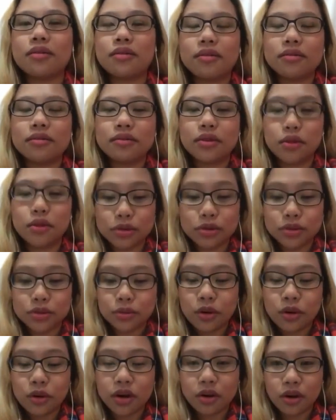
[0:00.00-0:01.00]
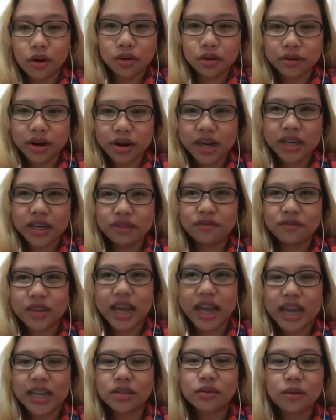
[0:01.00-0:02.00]
those who are already
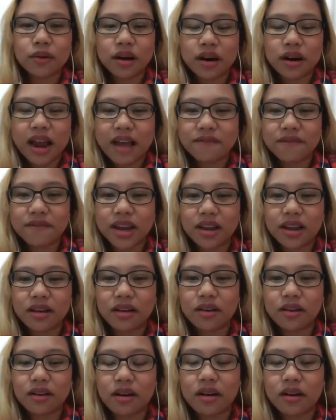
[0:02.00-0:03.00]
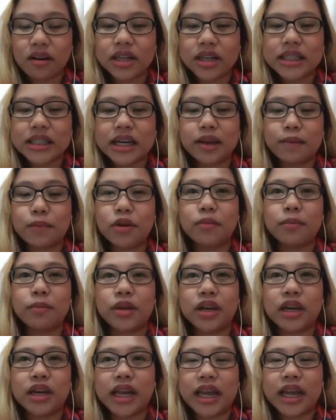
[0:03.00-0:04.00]
VAs, who are having a hard time
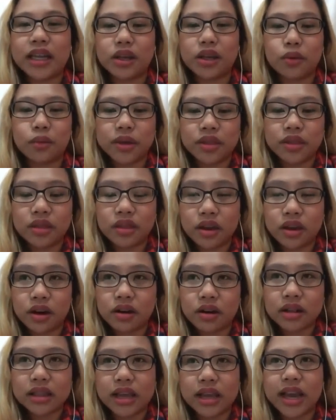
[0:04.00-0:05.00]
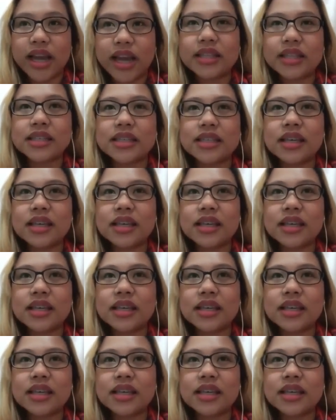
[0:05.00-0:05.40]
communicating with their clients,